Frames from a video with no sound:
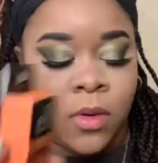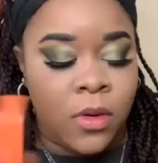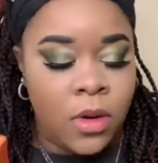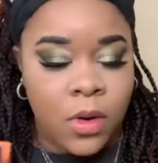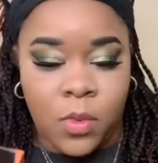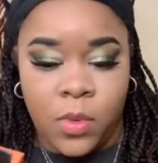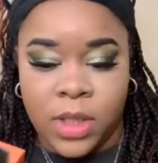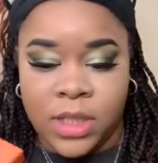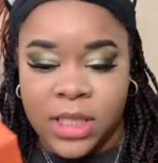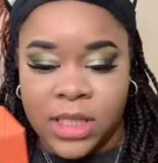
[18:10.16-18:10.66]

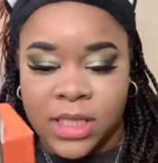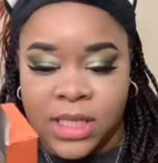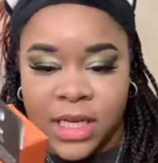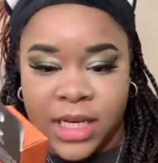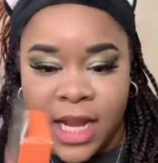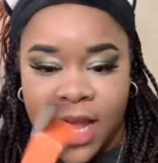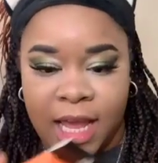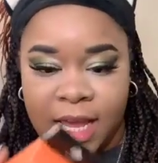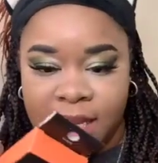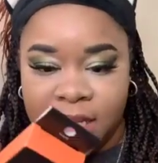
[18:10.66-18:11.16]
which is a
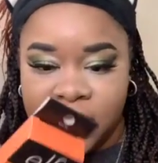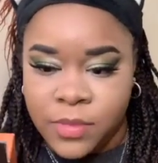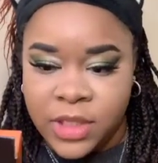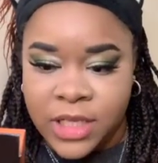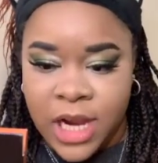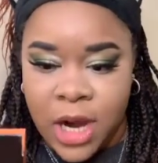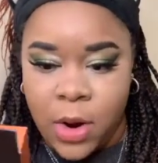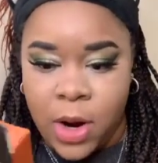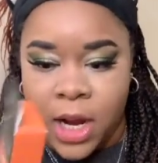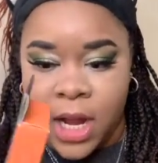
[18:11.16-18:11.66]
nice
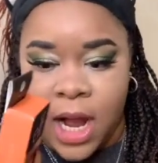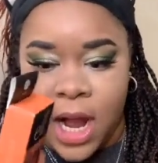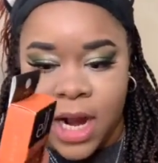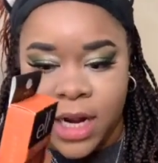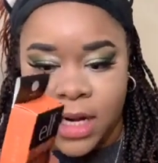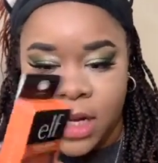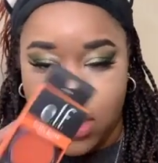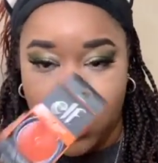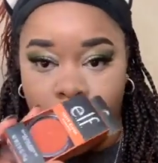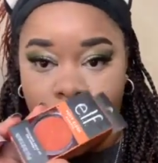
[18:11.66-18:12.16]

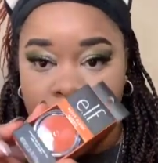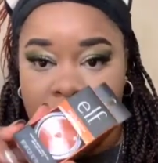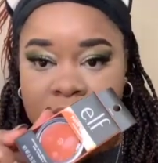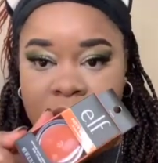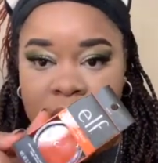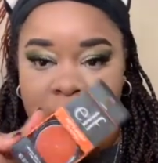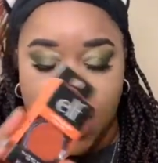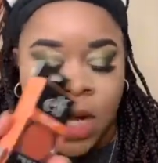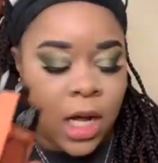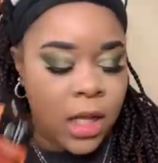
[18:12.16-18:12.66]
terracotta
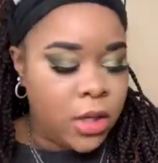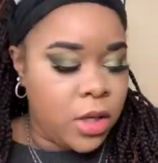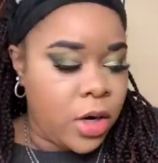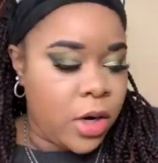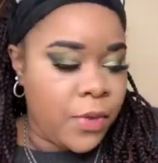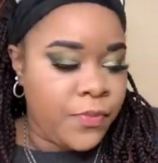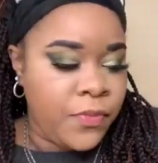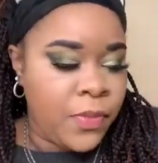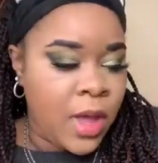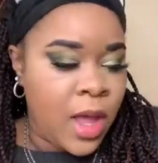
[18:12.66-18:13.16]
orangey
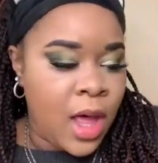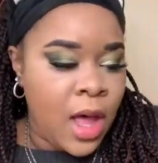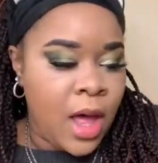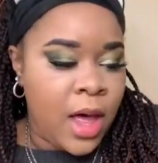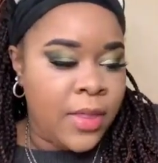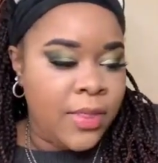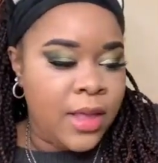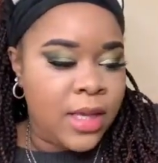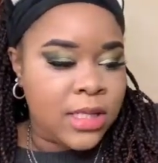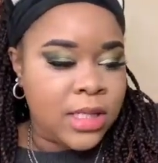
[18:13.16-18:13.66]
color.
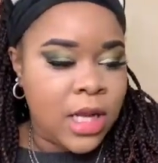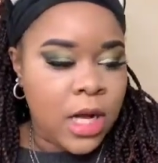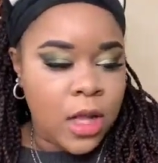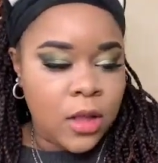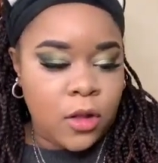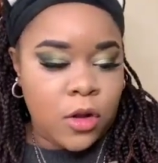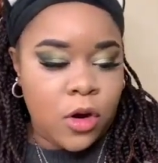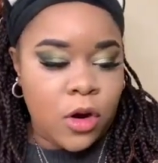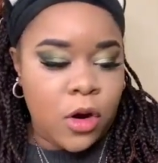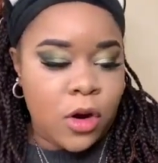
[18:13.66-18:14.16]
This
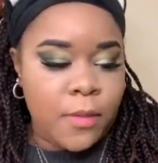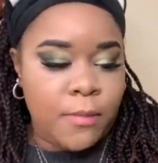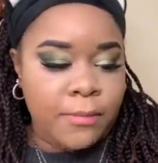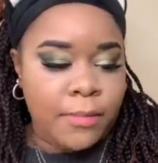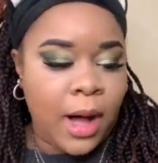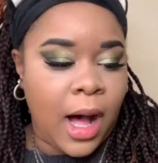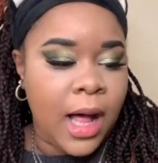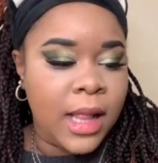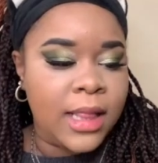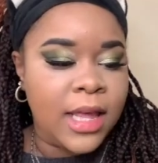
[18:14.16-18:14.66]
color
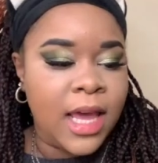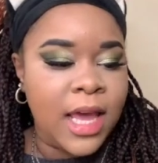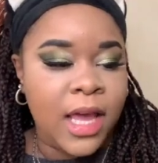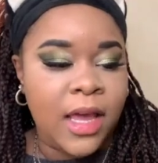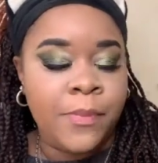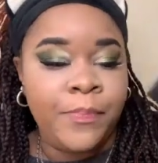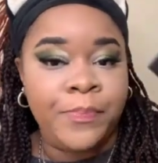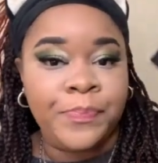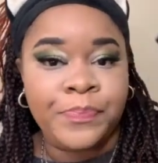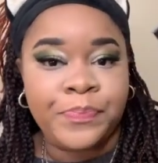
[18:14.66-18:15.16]

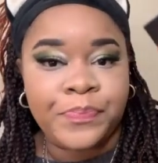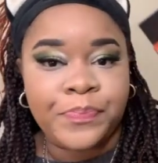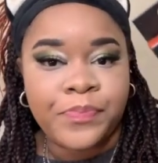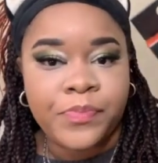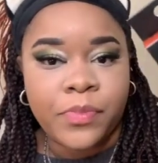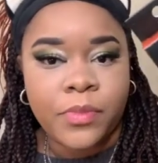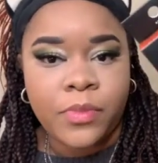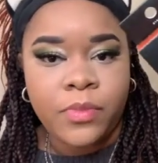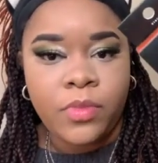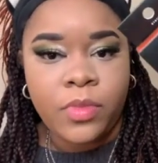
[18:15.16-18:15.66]
Bali,
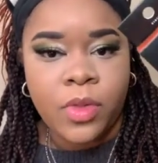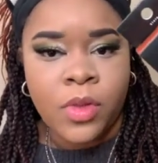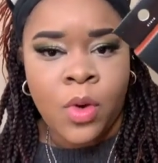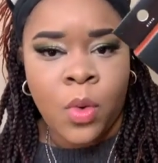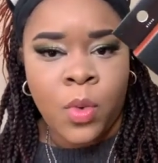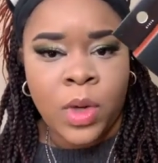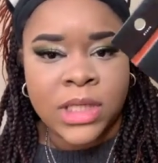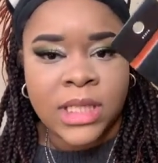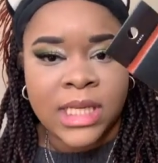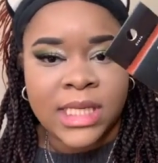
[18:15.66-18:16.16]

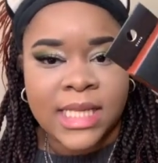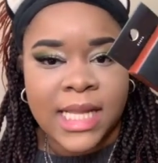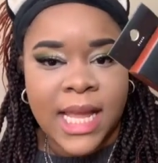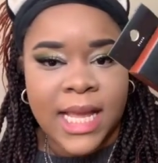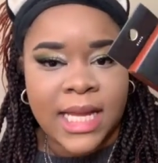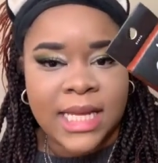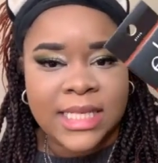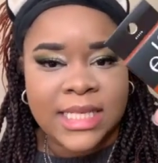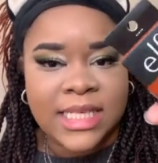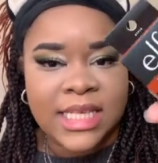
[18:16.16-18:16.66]
which is
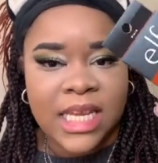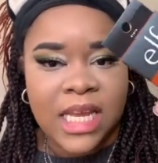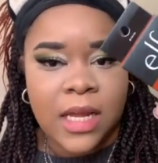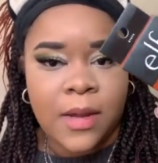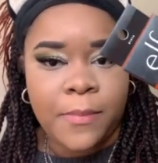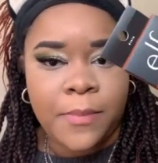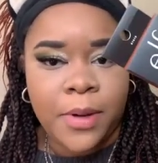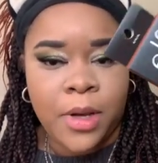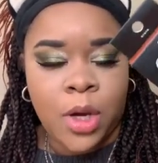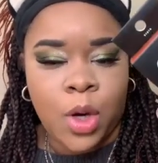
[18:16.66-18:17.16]
like a
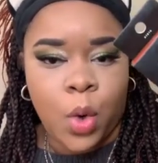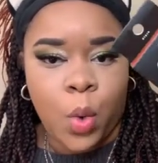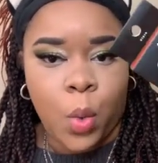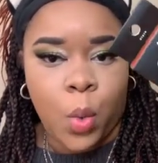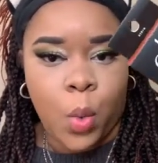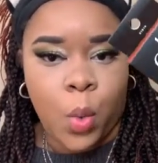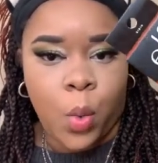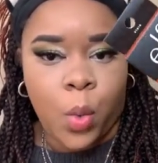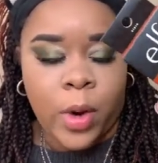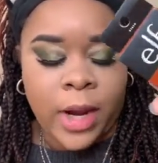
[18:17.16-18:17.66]
deep
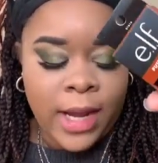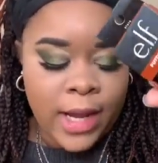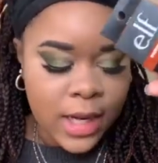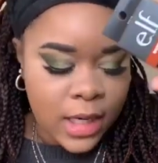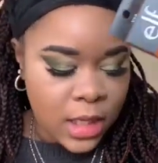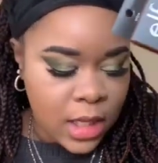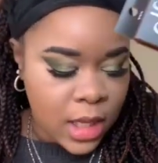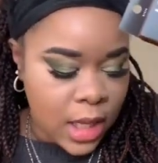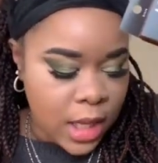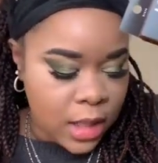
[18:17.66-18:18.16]

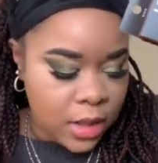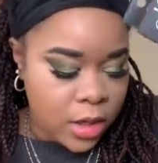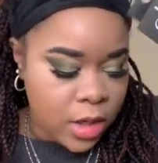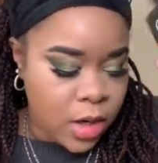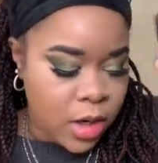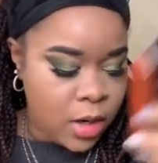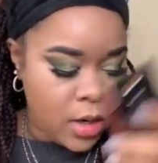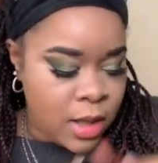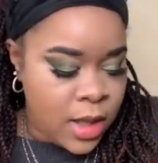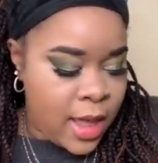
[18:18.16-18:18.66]
red
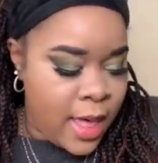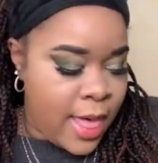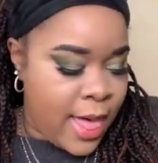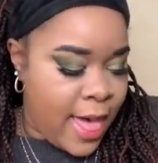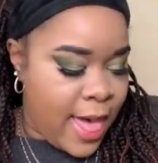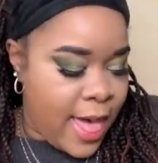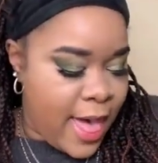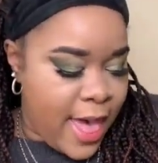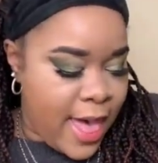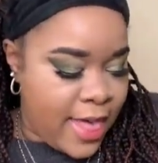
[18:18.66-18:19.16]
color,
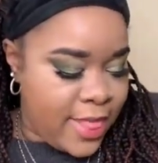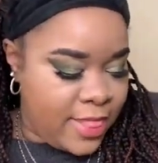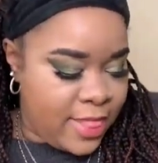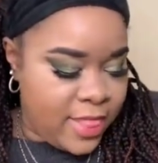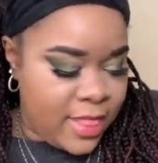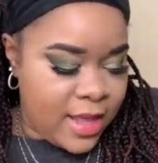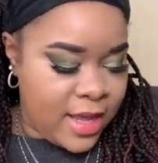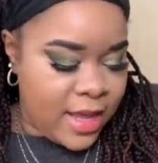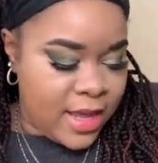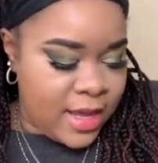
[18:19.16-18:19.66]
and
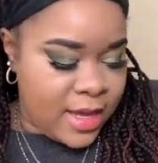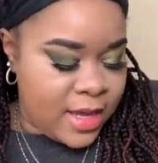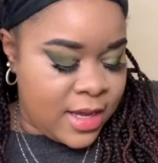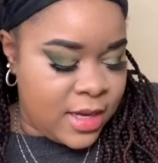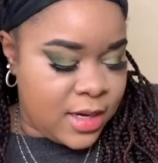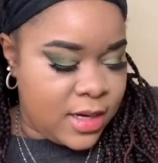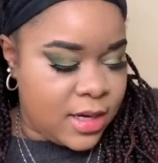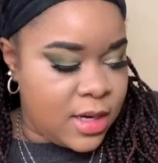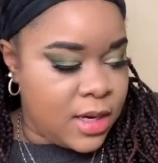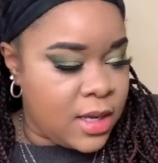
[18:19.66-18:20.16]

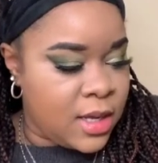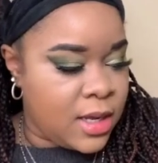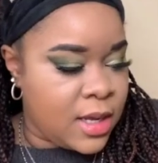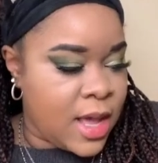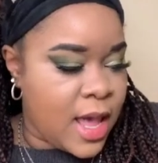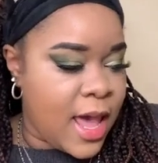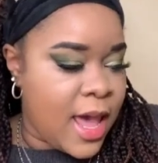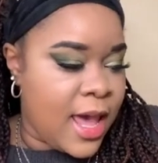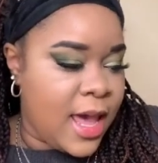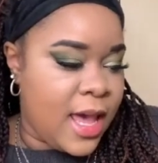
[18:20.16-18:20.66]
then
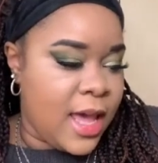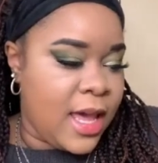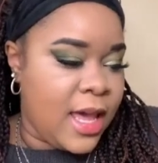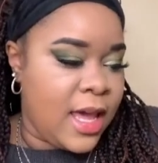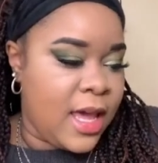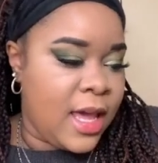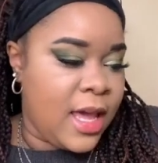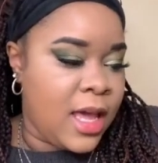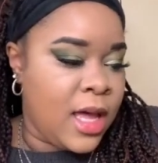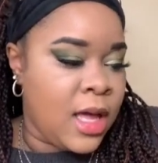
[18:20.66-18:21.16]

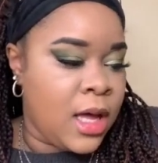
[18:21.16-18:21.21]
the